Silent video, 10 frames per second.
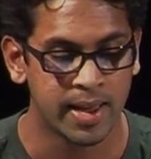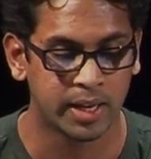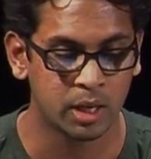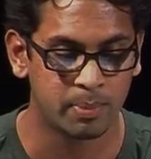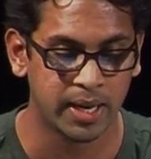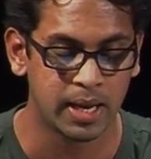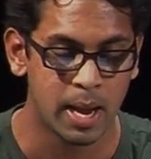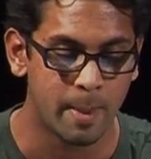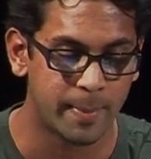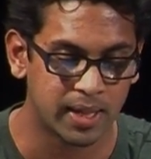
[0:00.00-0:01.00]
It could
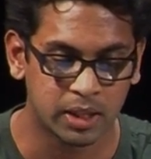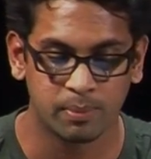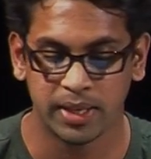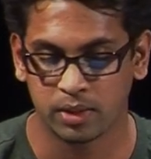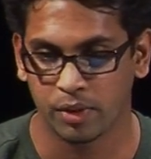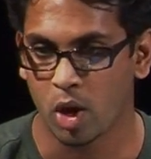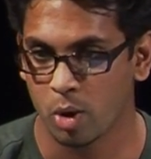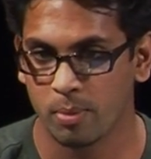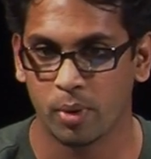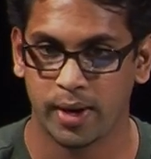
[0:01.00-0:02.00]
be Malcolm Little, the
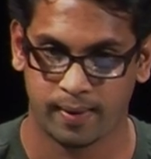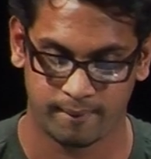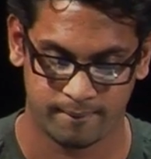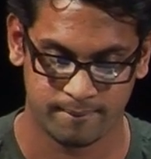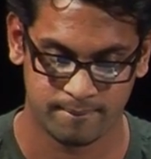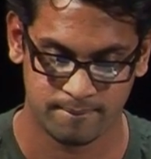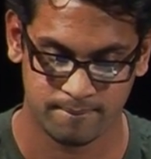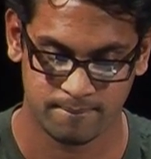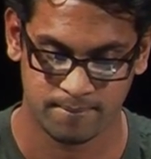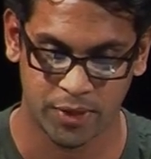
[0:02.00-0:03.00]
homeboy,
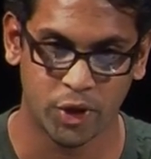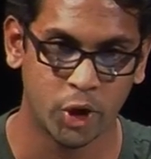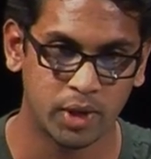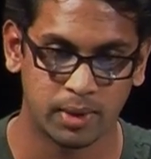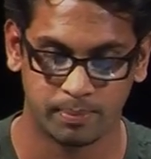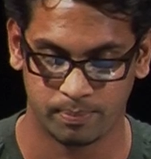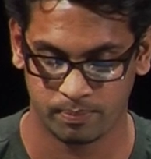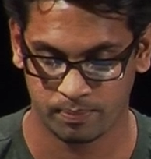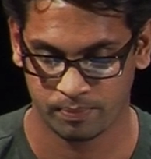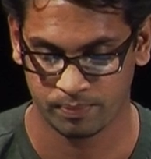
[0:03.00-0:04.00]
the hoodlum,
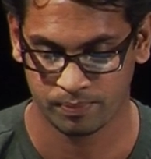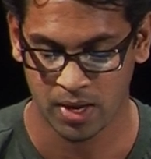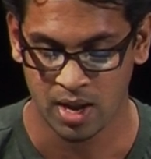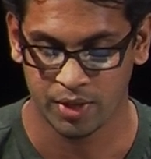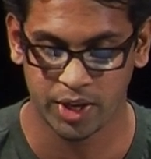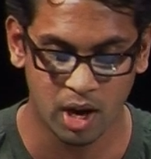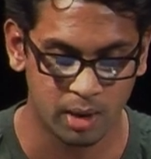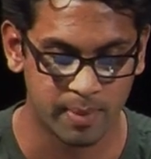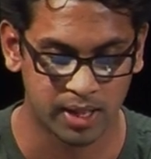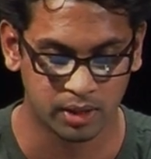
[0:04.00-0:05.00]
the
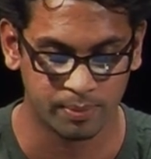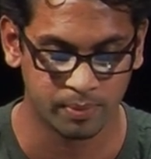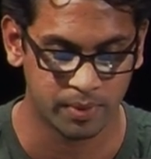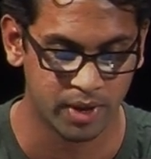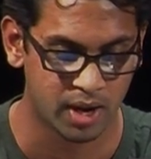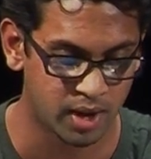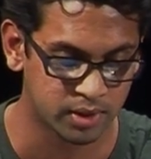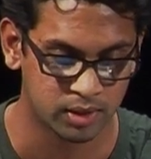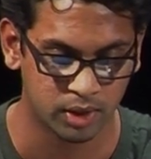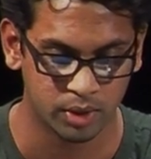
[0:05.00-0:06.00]
young Malcolm, the
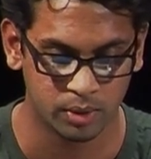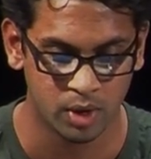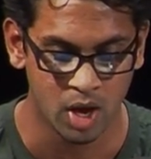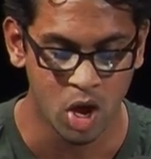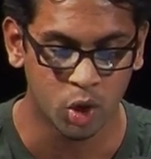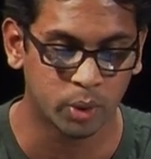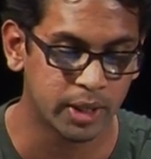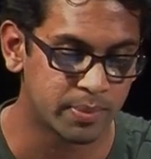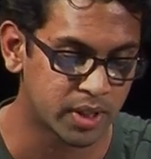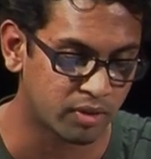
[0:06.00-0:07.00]
hustler who called
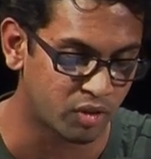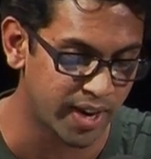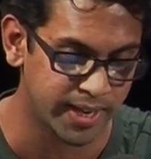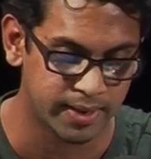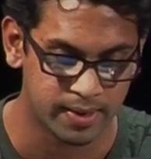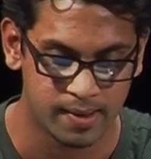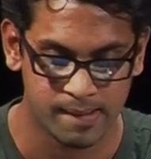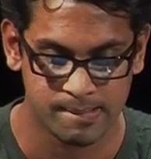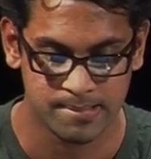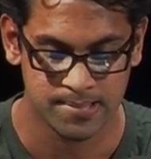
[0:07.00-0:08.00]
himself Red,
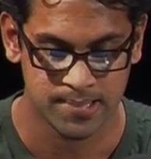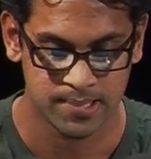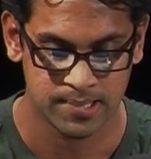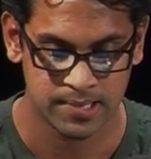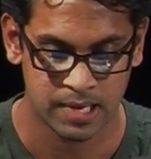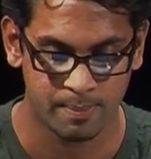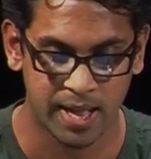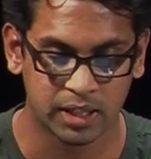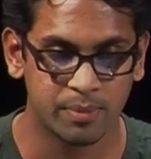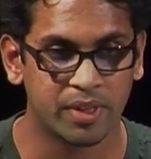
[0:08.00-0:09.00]

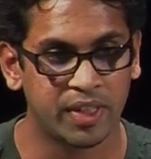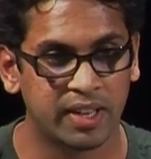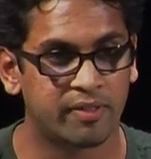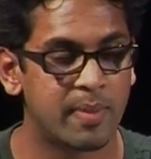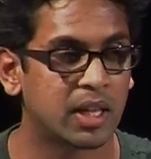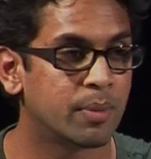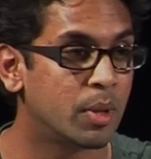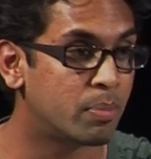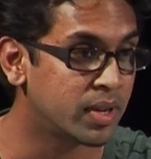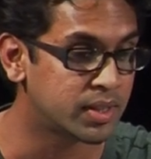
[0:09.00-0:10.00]
Malcolm the thief, Malcolm
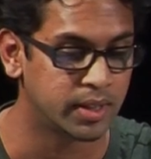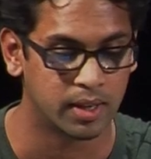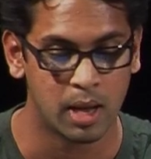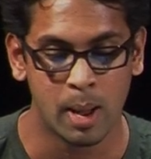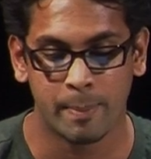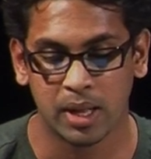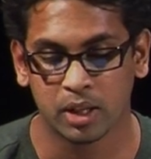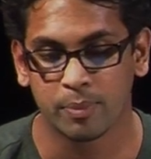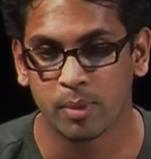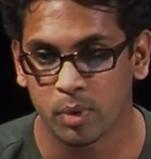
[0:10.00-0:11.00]
the prisoner,
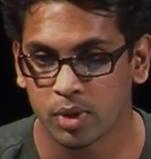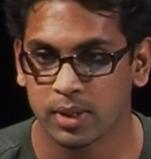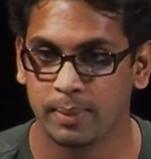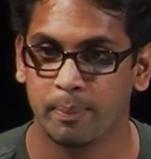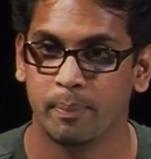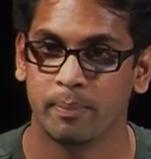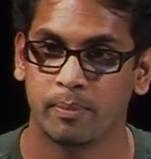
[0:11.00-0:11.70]
Malcolm the Muslim,